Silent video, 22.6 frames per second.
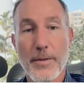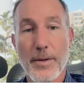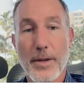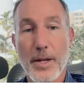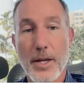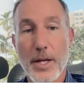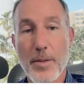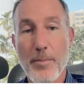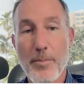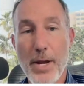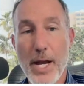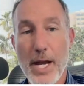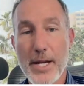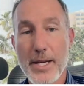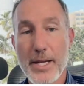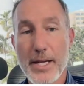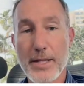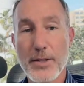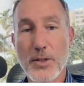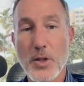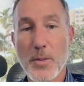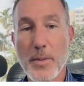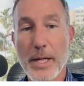
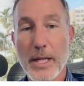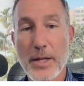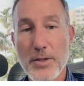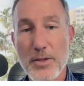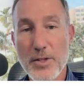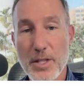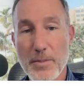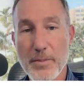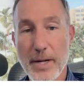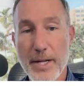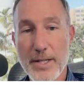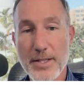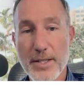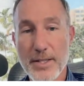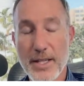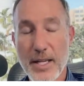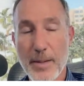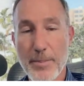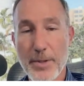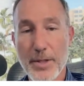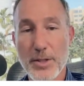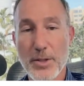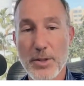Impending dooming industry might see
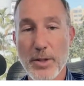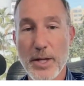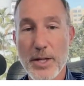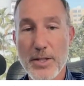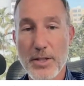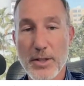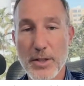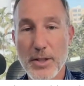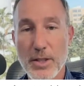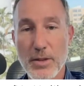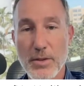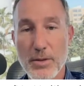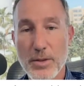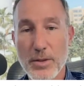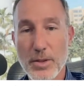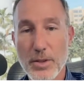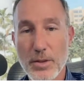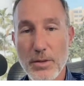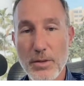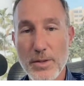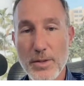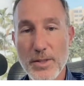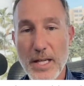capitulation in Q
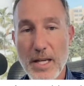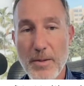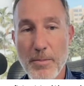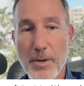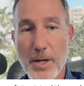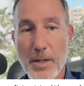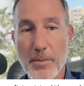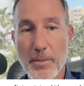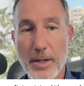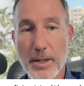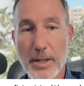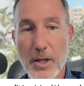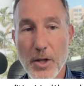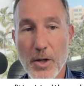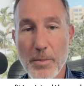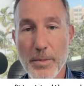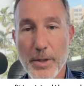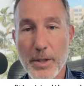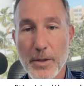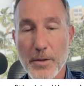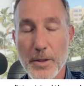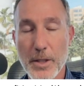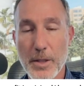two. Save money by lower
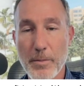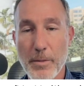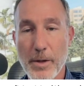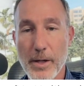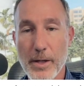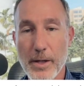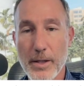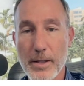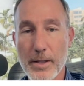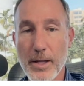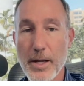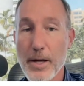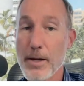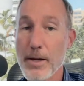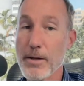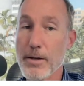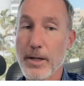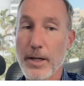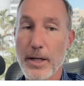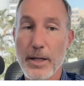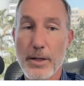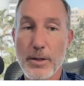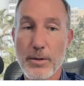Bitcoin than mining. Yeah,
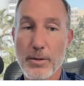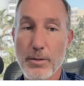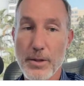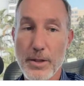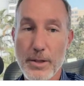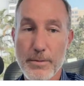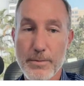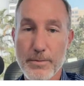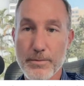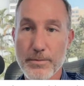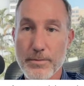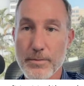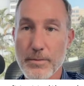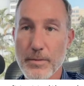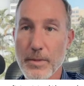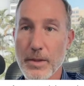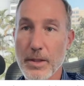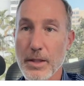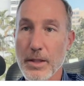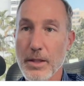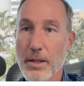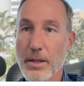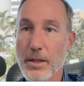I got to agree.
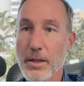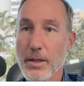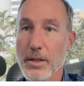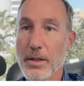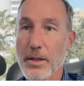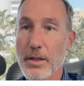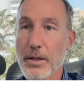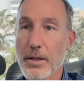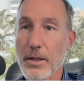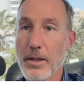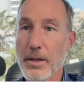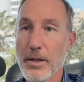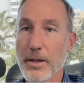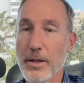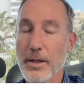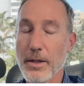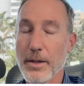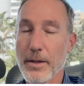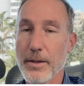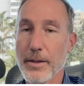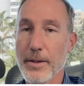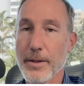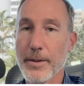
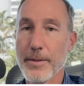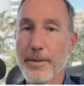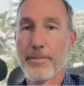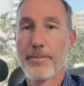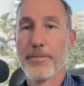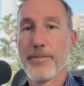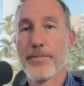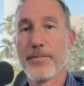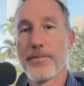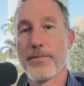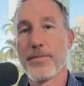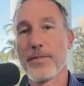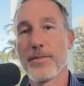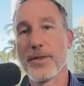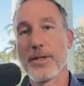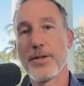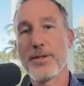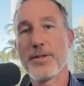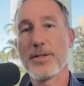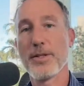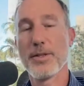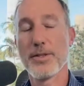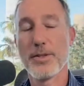Um,
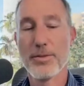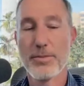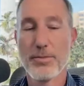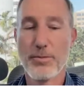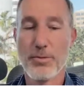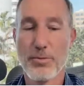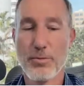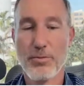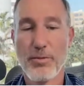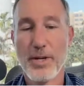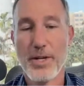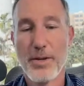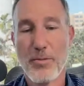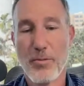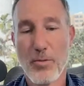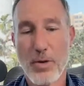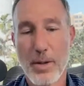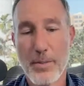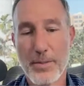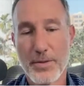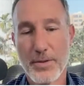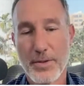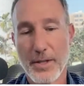there's this great
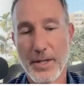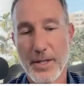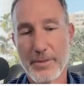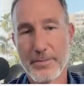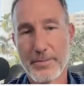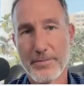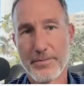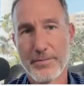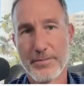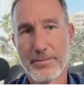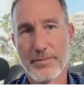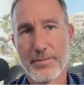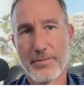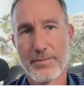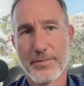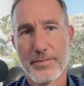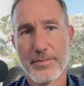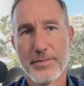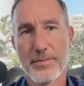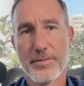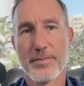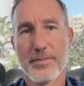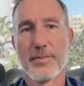website
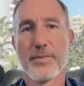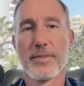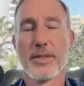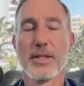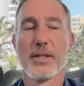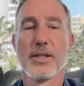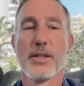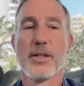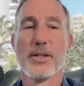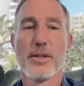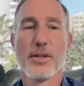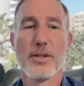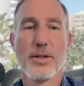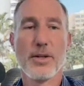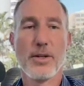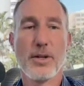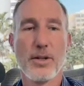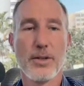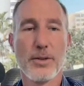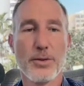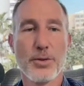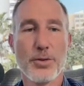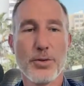
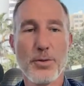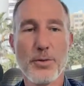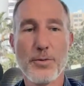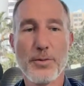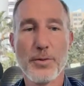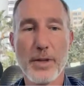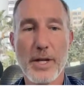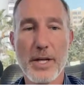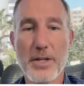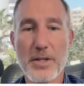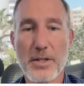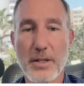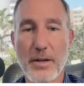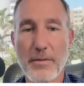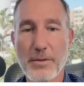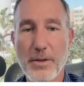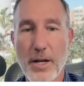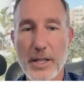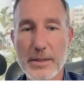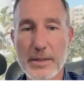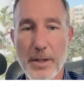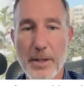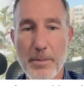called Trueflation. I've
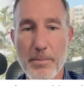talked about it